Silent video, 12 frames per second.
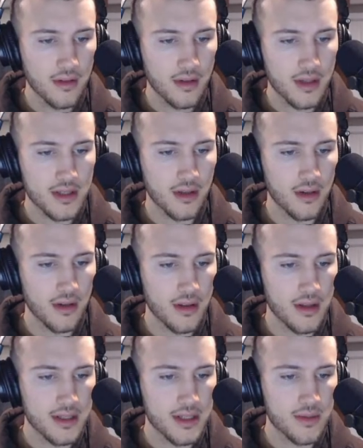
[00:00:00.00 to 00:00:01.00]
Look,
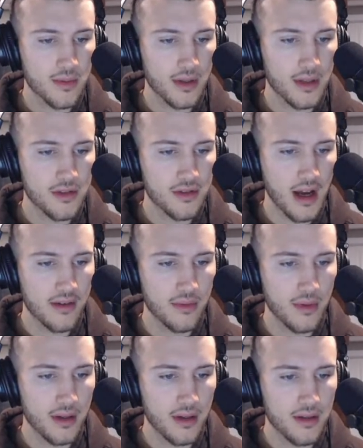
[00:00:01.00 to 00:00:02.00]
this is where the
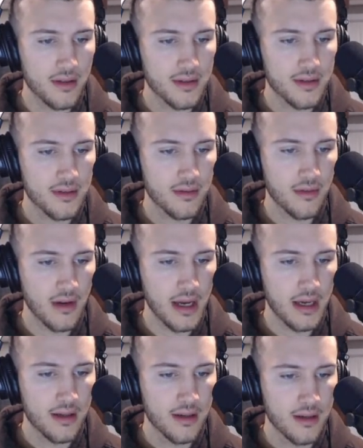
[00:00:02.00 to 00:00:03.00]
driveway goes, right?